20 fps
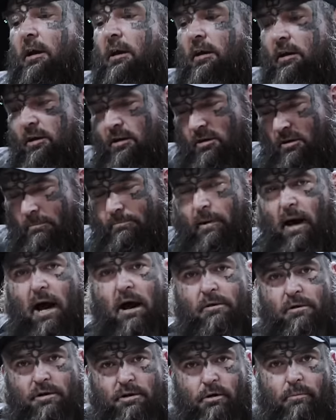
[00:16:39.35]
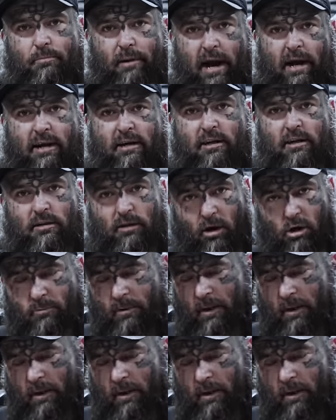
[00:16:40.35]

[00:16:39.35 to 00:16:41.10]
You've got the bar on your back in a low